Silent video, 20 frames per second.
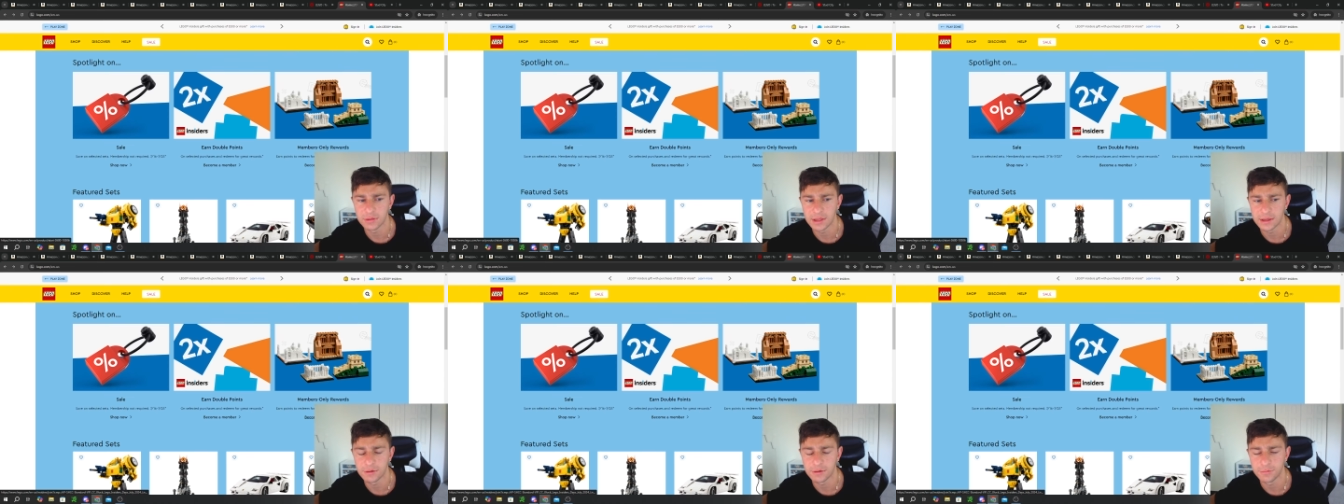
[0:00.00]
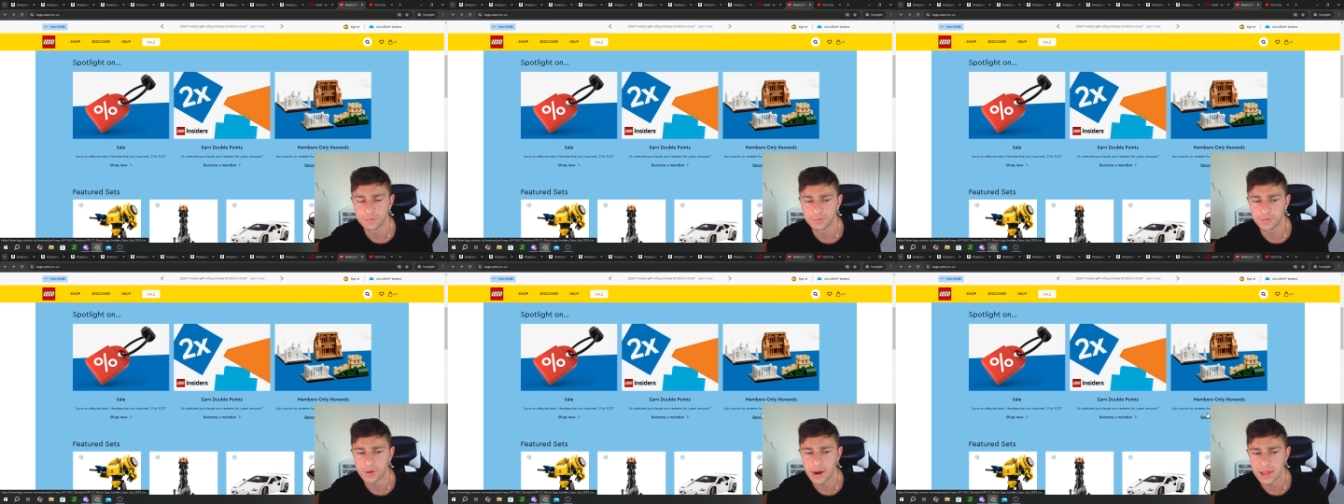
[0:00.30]

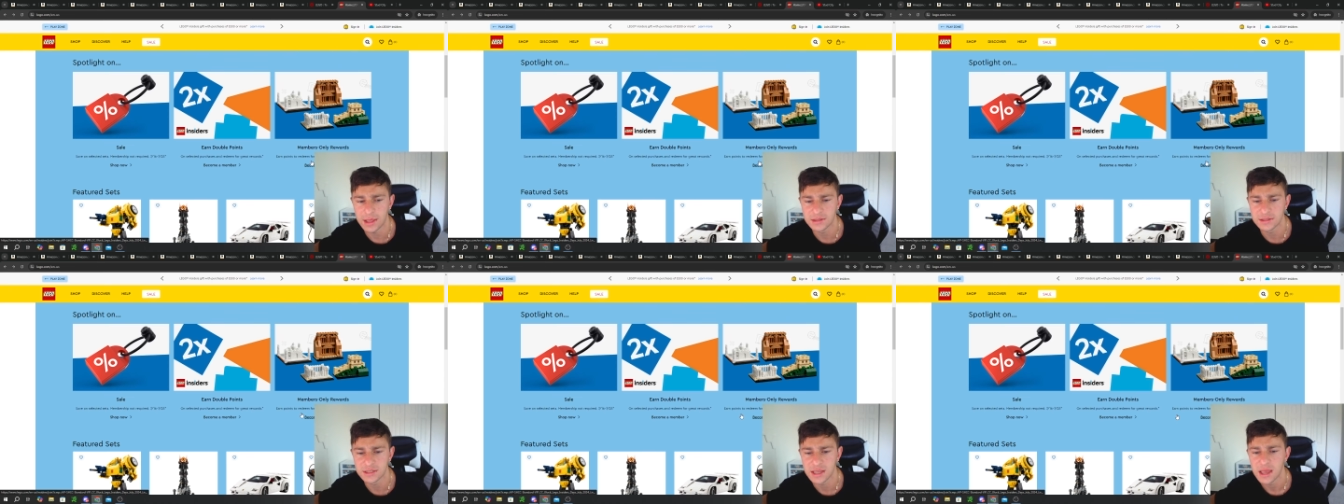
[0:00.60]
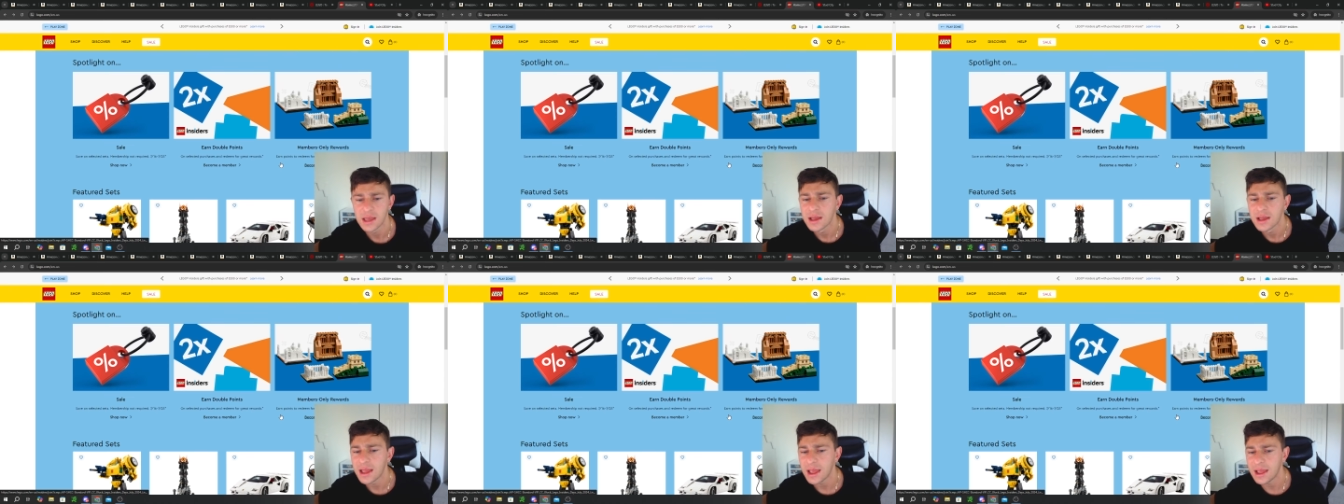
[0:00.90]
LEGO Friends,
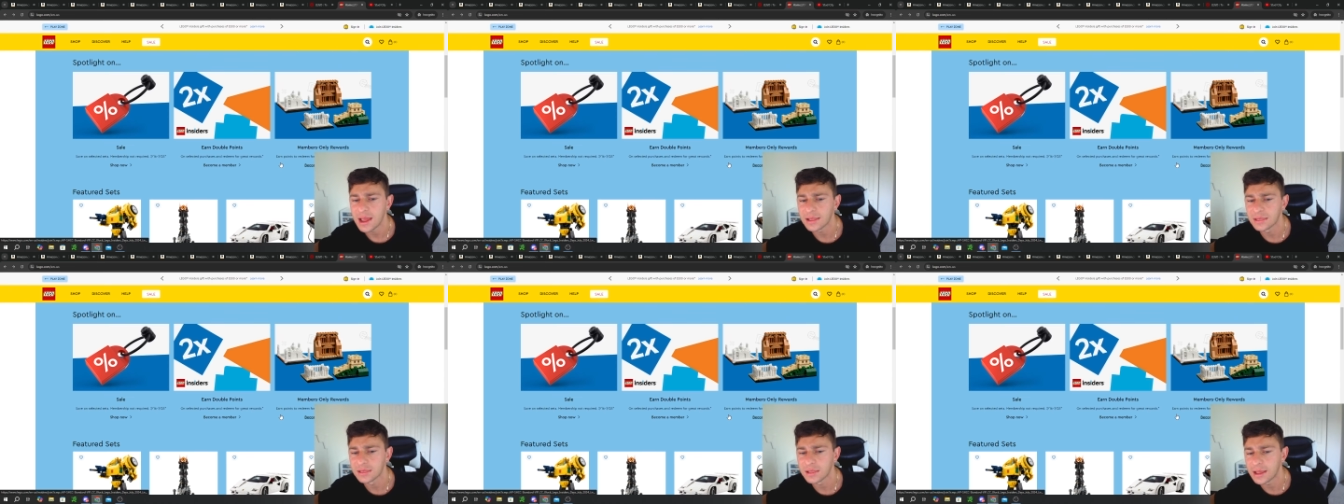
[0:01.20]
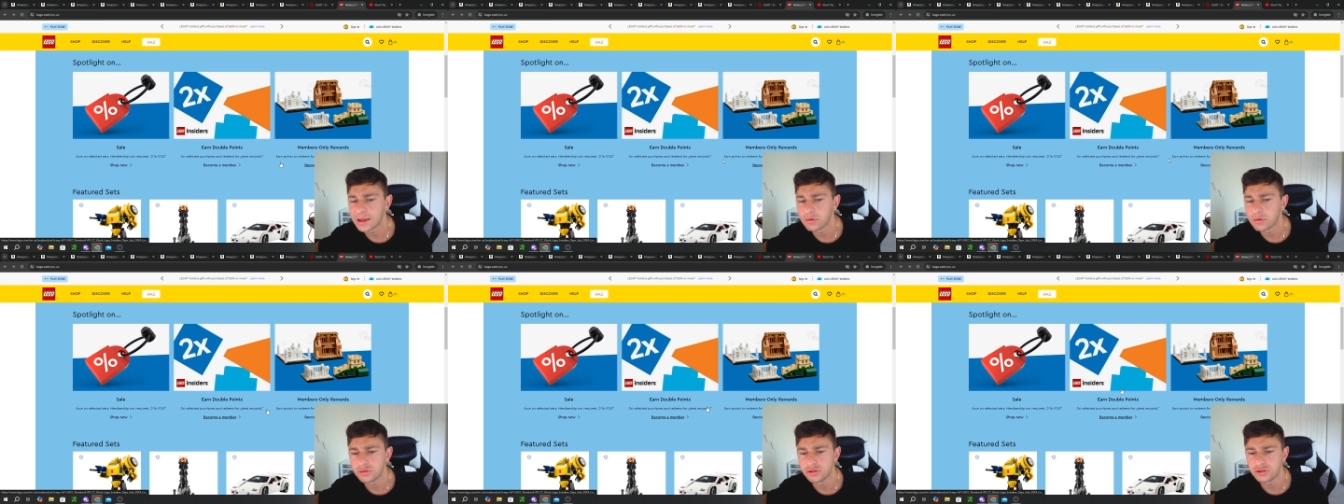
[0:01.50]
and
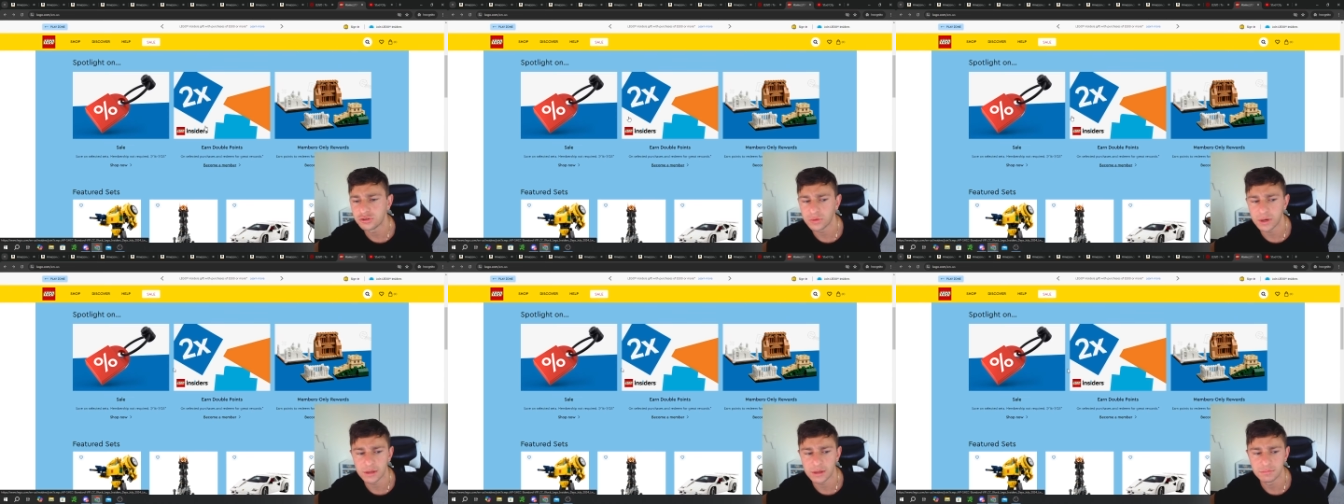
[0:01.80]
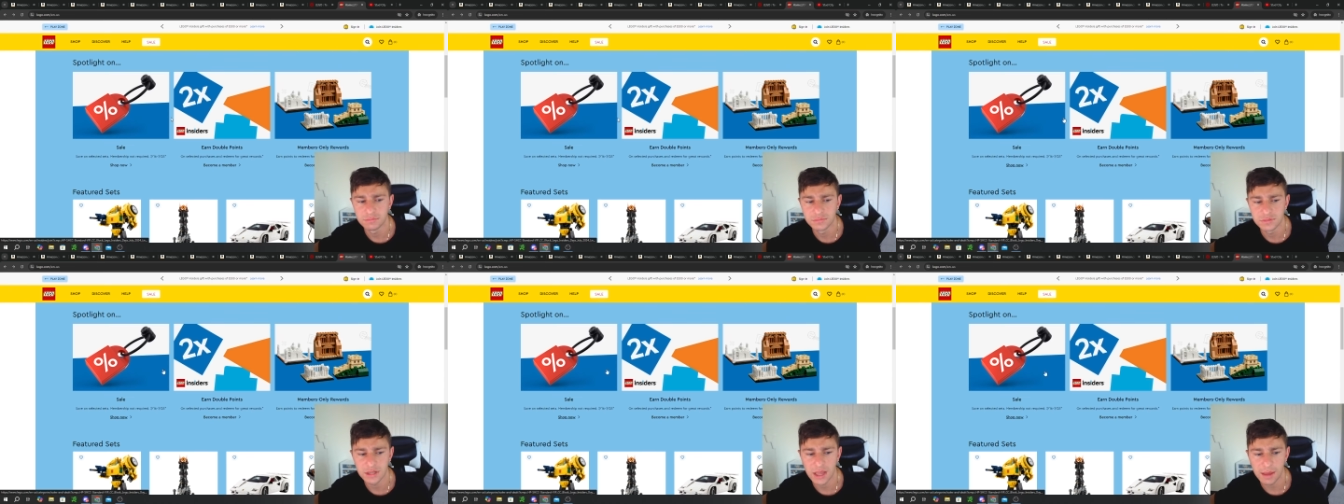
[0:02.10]
LEGO
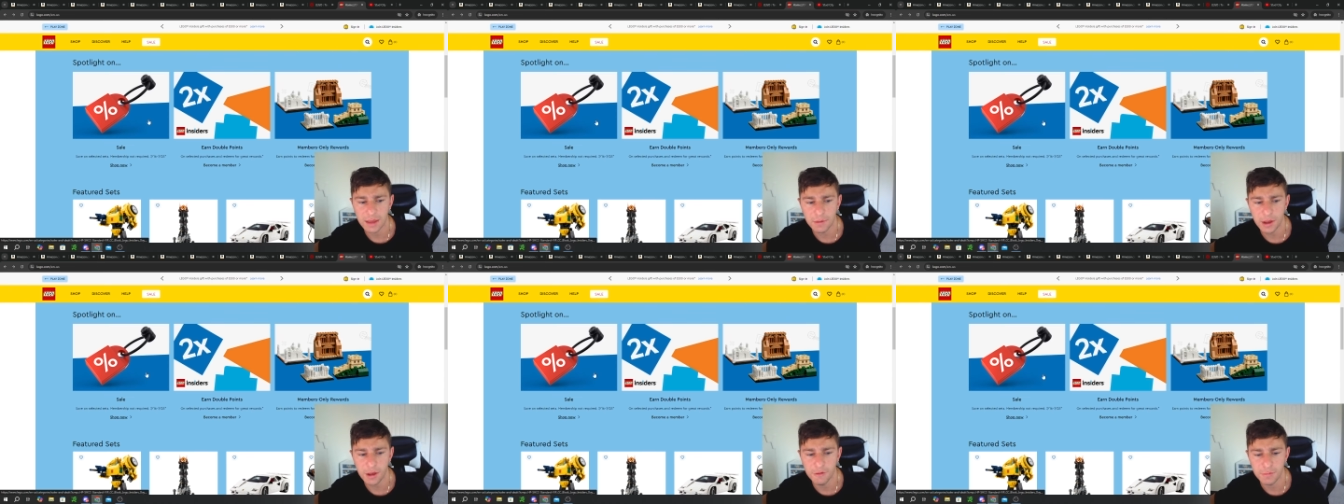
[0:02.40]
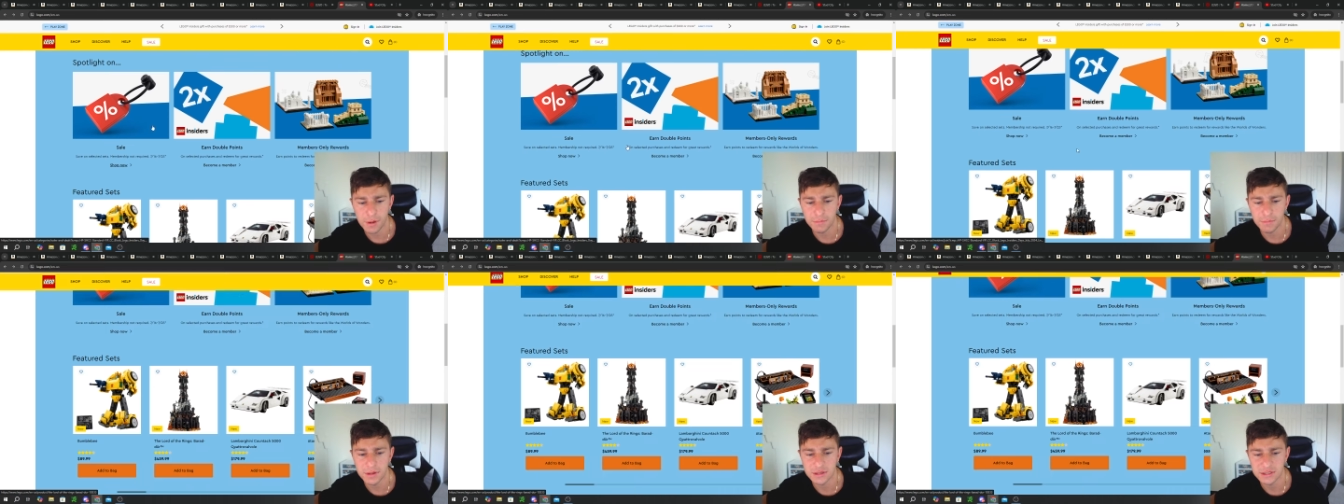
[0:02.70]
Dreams. I may
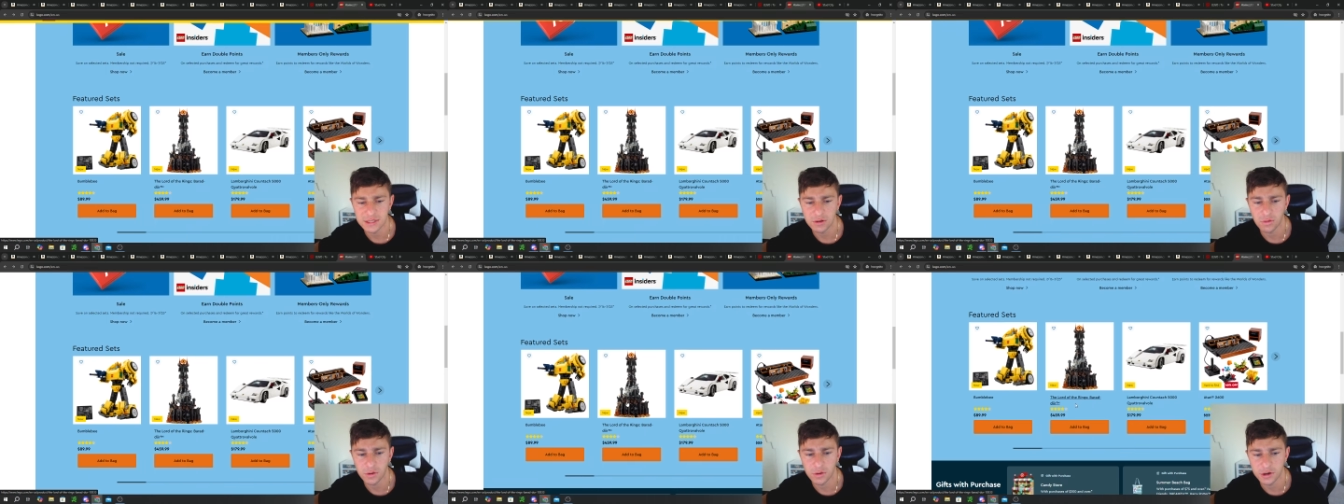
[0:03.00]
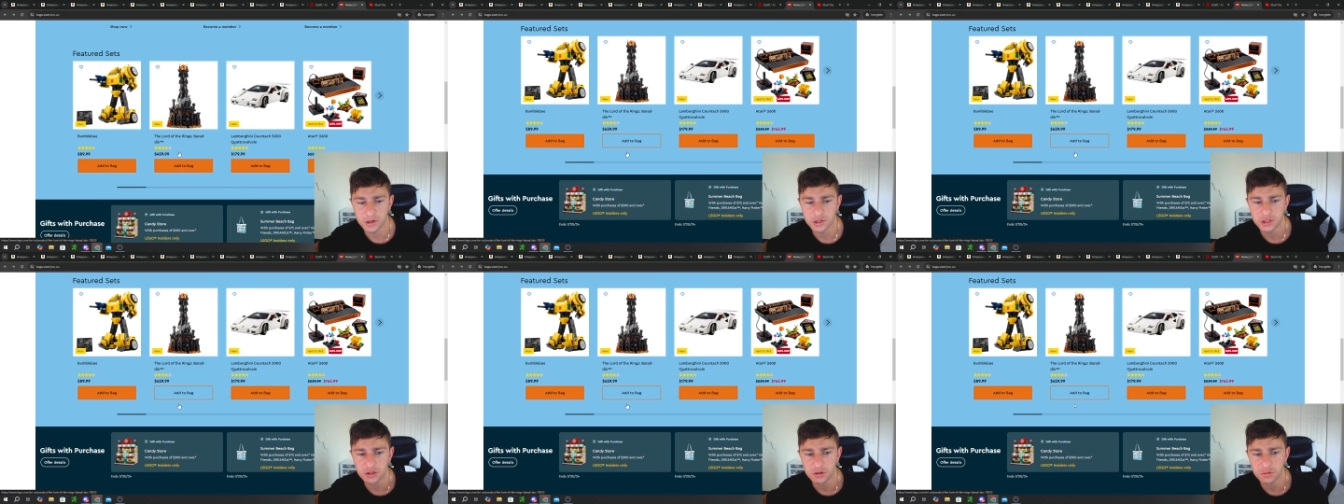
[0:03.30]
have been missing one
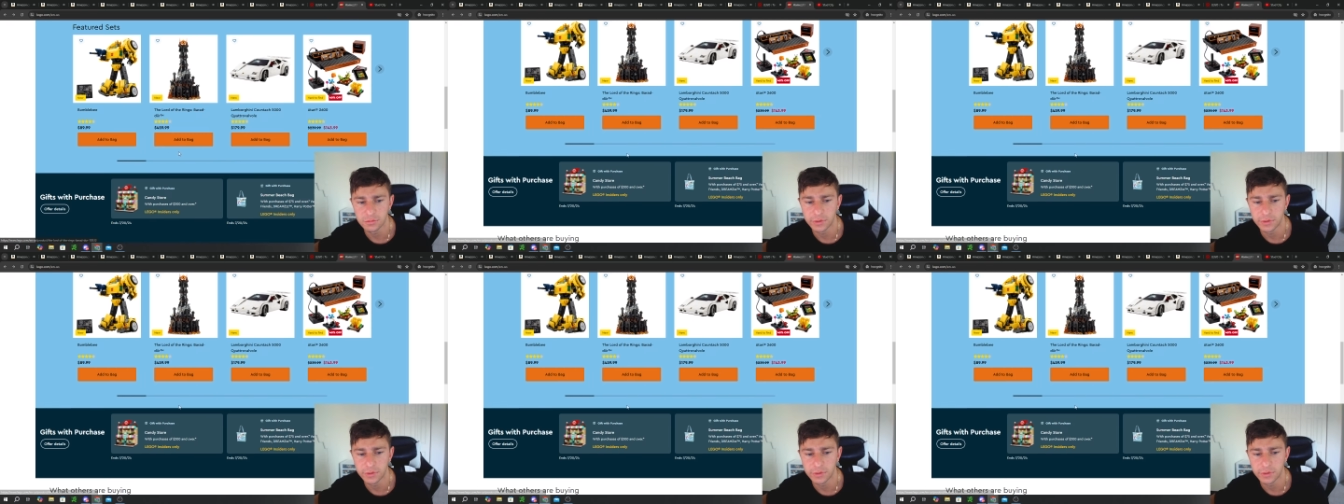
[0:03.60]
or two,